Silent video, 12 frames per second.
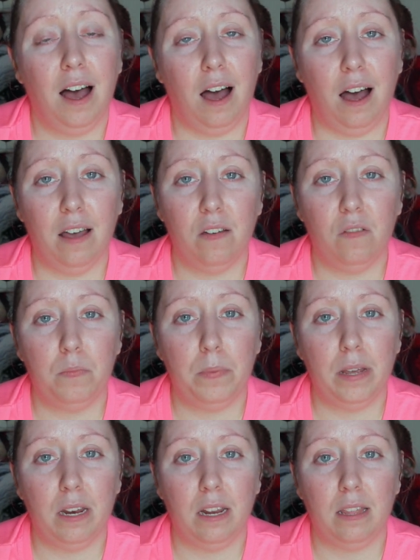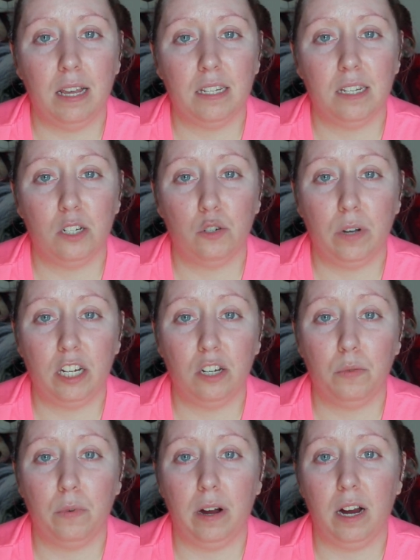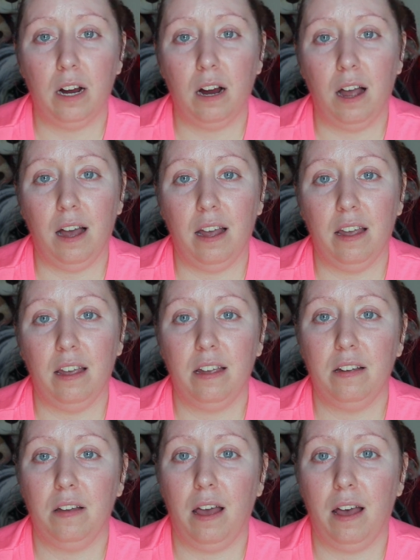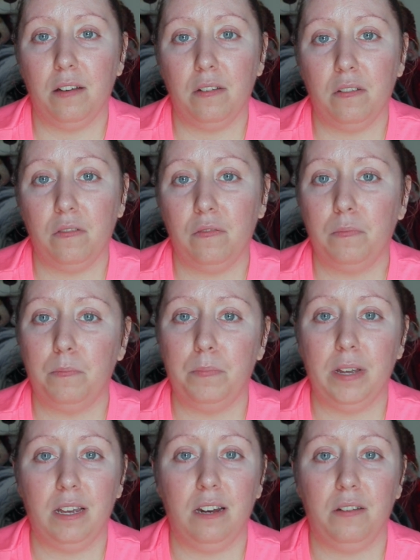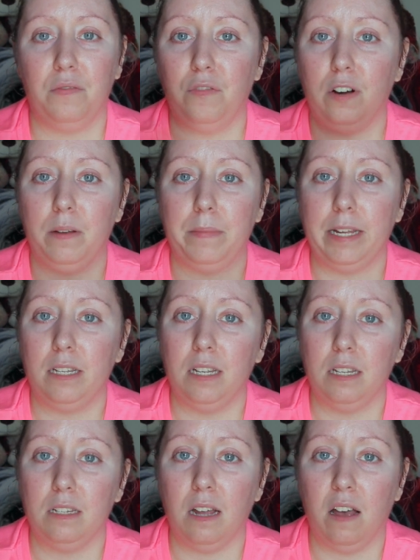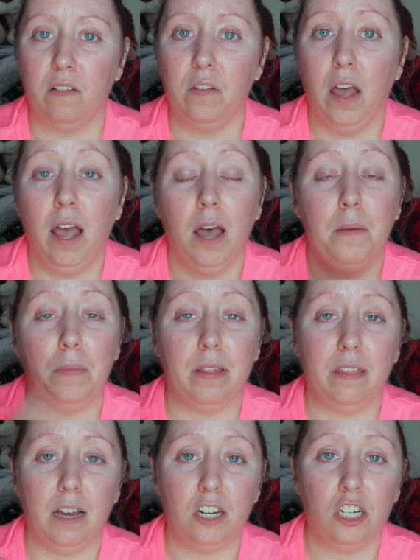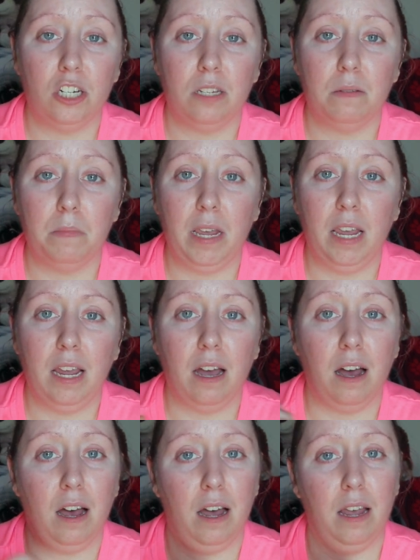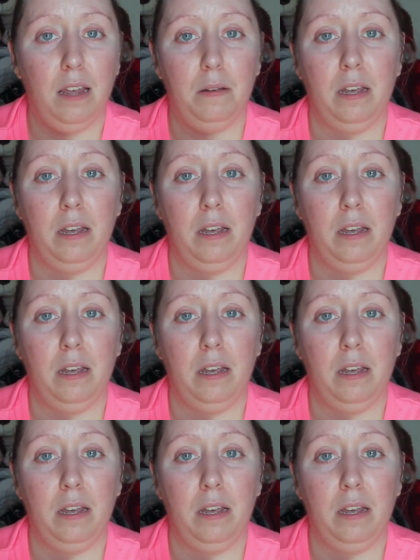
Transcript: I've been in that situation where I have been in front of messy stuff, but that's just me. I